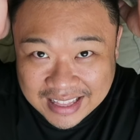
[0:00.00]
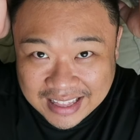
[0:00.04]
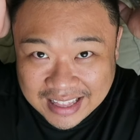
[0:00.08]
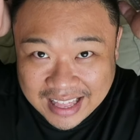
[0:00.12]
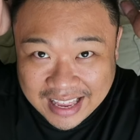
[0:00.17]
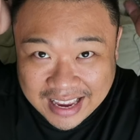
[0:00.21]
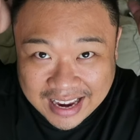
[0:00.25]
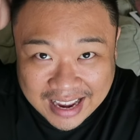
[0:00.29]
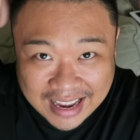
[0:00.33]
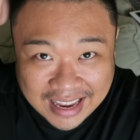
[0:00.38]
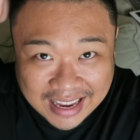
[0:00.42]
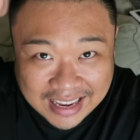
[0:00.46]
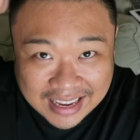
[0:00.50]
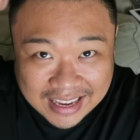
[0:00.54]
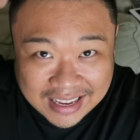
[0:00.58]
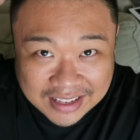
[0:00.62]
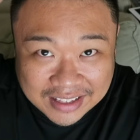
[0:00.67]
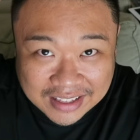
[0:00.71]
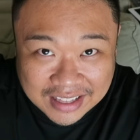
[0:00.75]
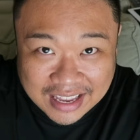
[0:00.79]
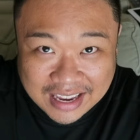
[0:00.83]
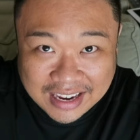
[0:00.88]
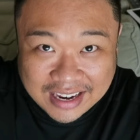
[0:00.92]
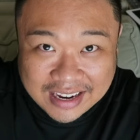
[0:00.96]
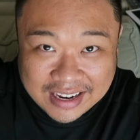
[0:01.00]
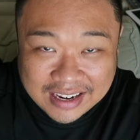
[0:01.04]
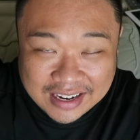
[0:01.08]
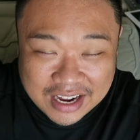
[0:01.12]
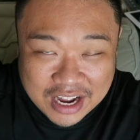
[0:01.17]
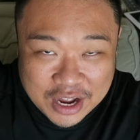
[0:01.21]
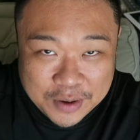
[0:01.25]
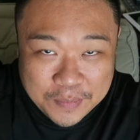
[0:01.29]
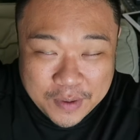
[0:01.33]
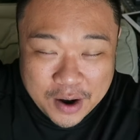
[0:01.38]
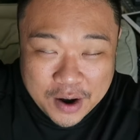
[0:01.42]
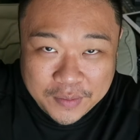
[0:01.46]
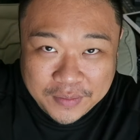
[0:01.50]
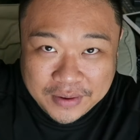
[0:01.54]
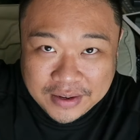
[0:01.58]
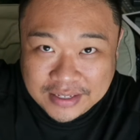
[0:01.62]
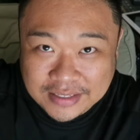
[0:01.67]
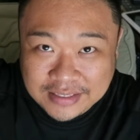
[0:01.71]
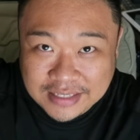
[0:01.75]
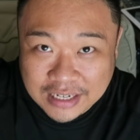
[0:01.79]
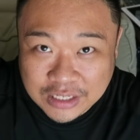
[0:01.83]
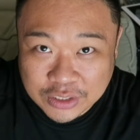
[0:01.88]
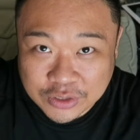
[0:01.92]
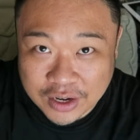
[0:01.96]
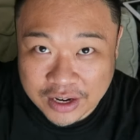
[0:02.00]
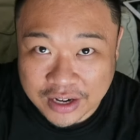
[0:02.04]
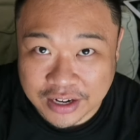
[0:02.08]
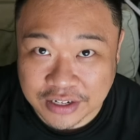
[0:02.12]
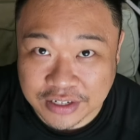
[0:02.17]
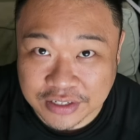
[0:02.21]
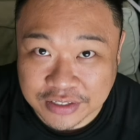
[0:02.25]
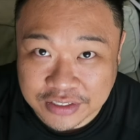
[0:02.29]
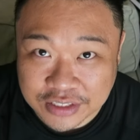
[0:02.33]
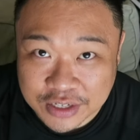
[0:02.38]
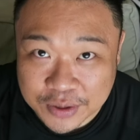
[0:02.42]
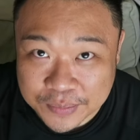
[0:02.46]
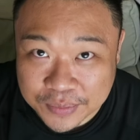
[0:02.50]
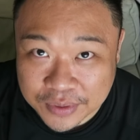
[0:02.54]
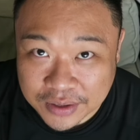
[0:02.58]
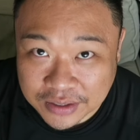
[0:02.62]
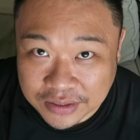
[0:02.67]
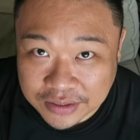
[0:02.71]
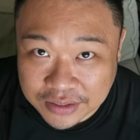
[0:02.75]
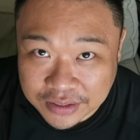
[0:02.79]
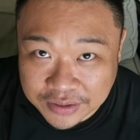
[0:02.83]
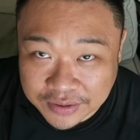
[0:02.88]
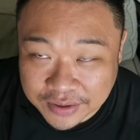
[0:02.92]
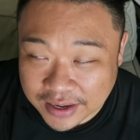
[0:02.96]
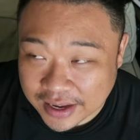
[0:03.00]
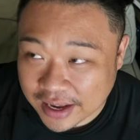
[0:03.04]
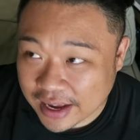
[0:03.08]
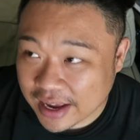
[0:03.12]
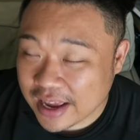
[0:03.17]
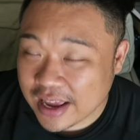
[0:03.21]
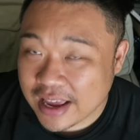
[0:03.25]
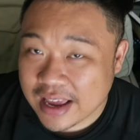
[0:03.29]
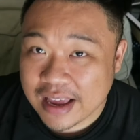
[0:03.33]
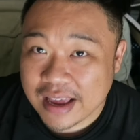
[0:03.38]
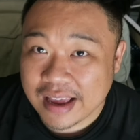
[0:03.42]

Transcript: Like I like I'm always like trying to do something to it.